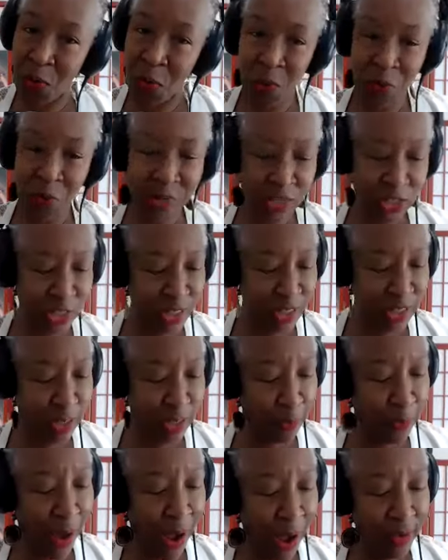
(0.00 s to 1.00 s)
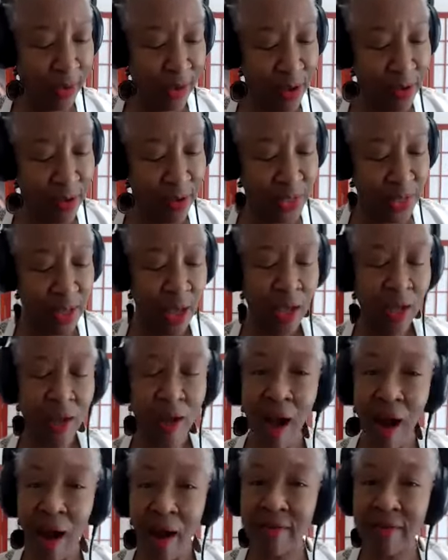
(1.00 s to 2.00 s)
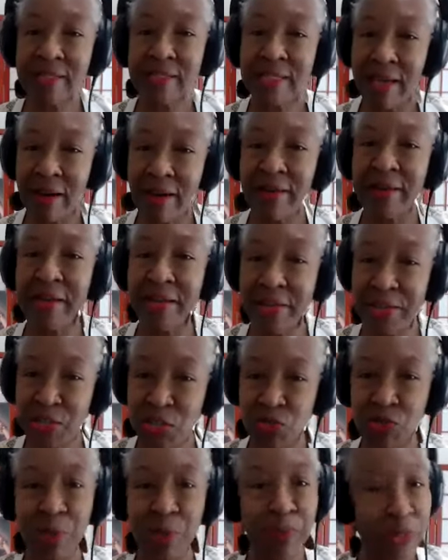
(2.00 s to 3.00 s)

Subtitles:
which is a part of the car sale industry,